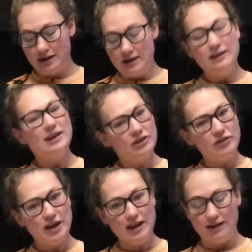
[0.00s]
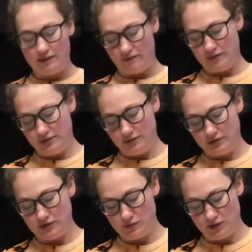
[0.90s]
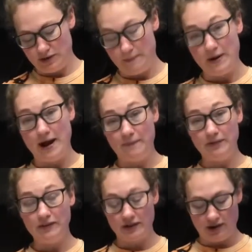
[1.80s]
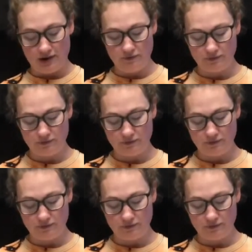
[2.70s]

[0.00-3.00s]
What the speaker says: Get creative. So we're gonna pop the lid off.